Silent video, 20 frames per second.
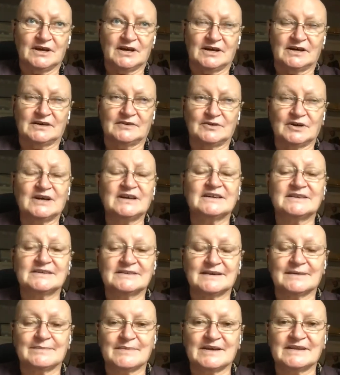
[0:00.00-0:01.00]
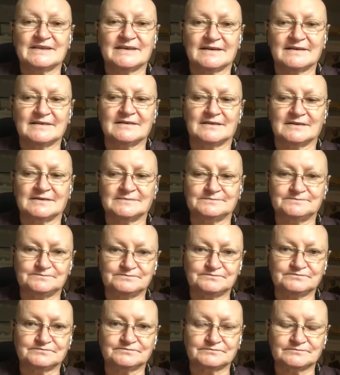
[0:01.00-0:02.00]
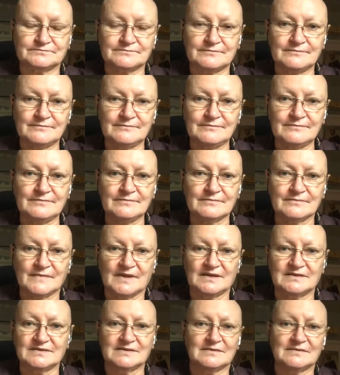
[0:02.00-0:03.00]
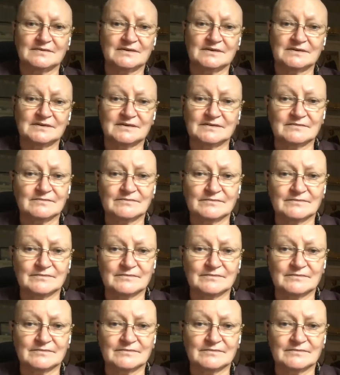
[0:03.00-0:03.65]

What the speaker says: our Dhamma-dāna, the